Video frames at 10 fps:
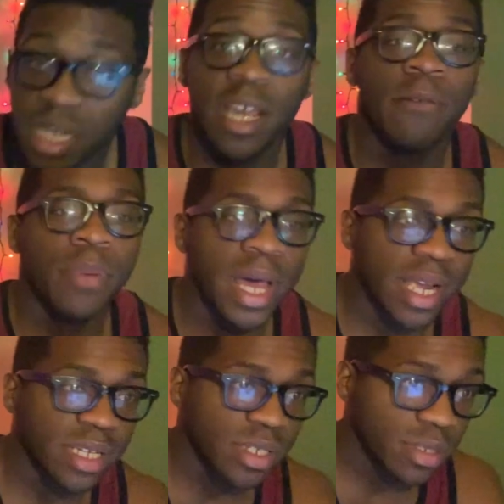an
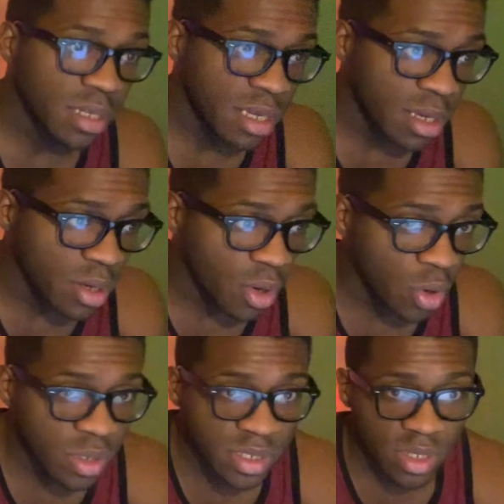impact
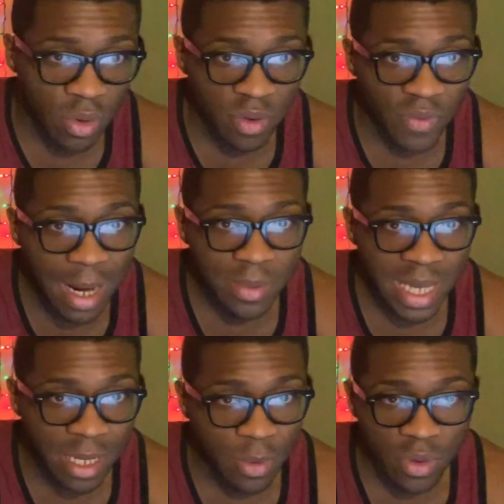on this on the rap
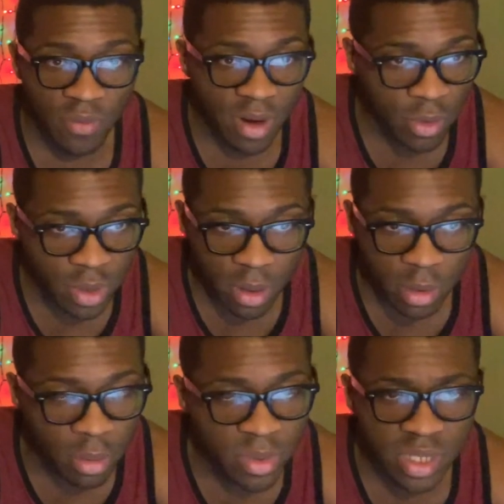game, on the on the
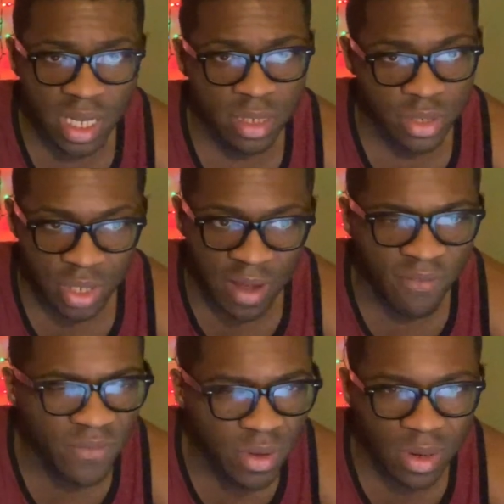on the music industry. I
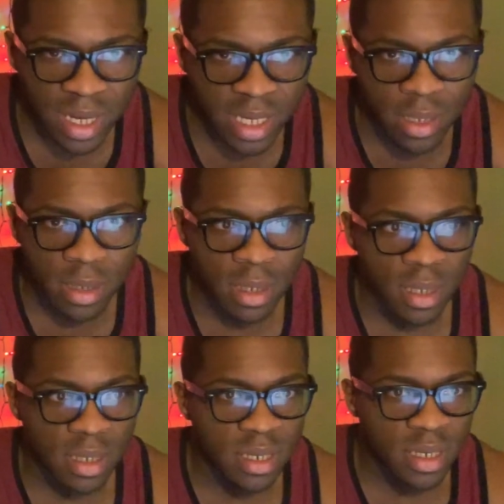feel like it,
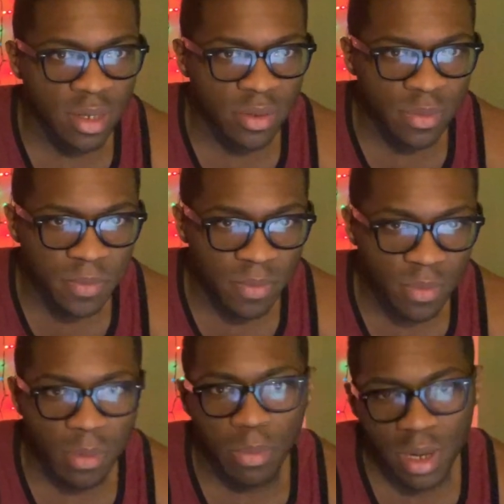you know.
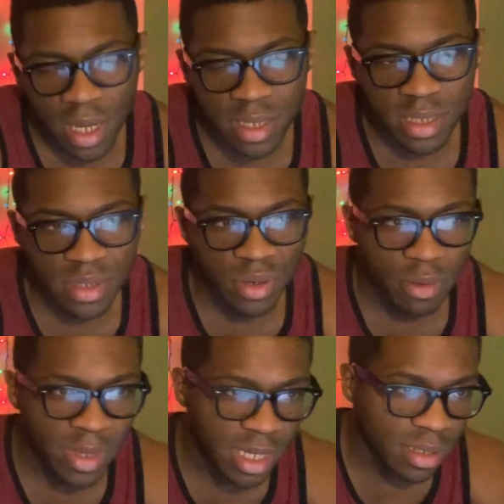Plus, he's gonna
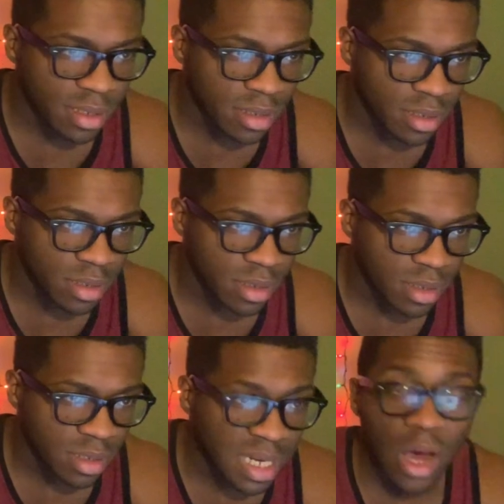make
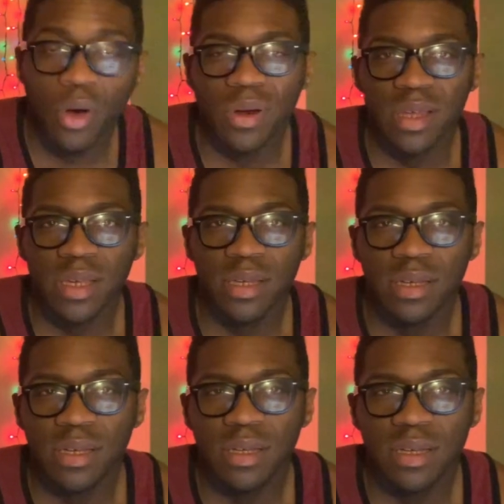not only
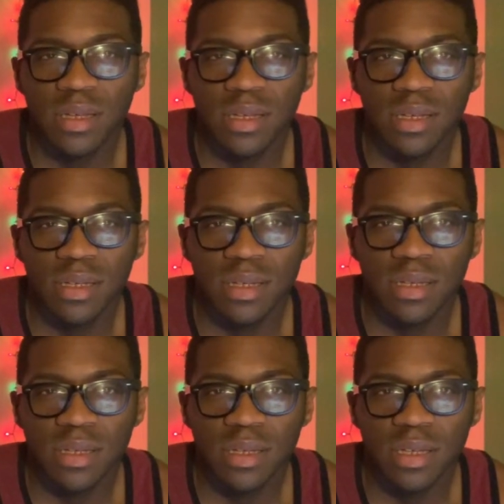
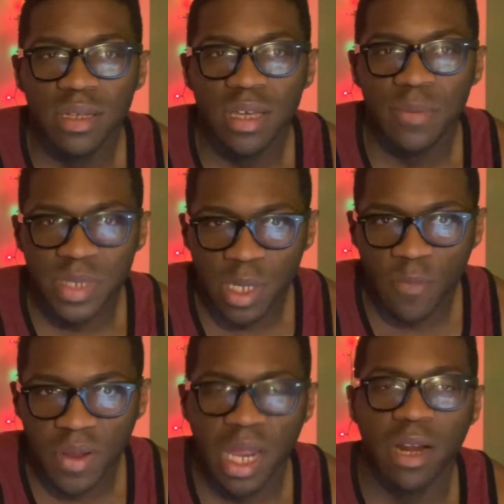
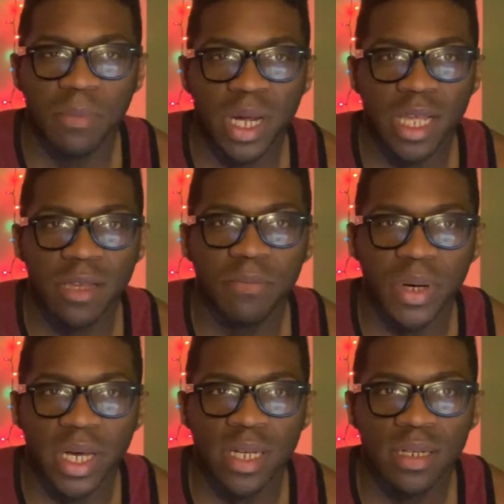himself a lot of money,
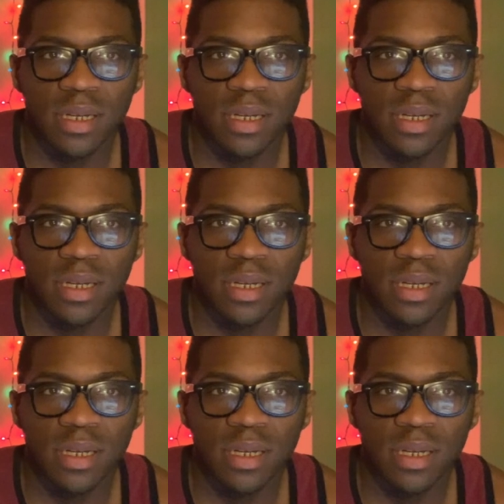but